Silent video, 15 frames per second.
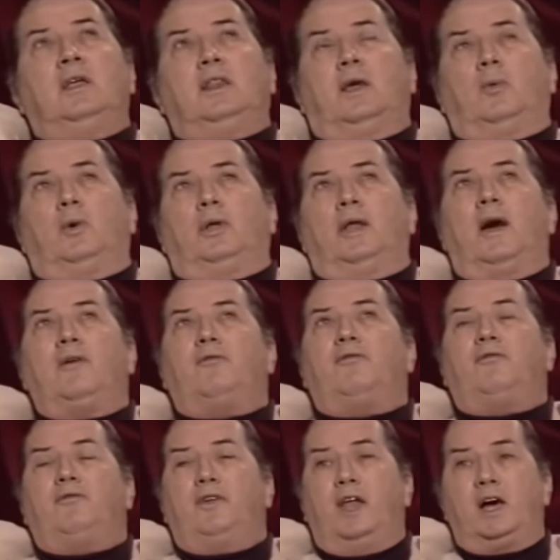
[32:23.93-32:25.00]
They were not
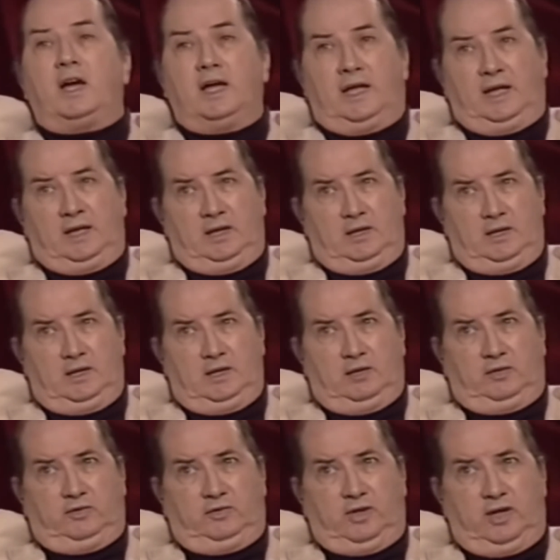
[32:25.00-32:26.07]
flying
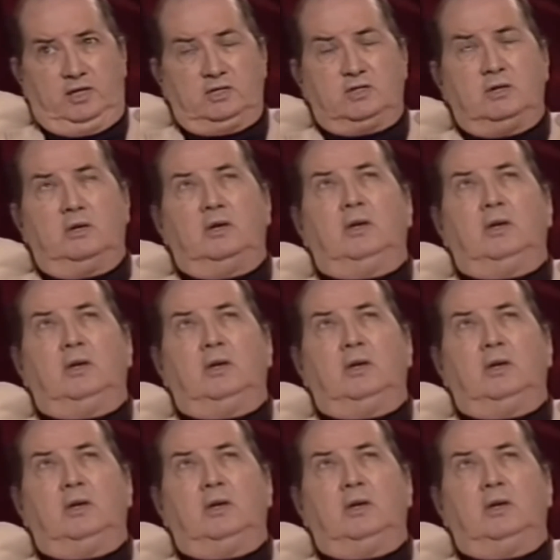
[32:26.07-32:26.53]
as such.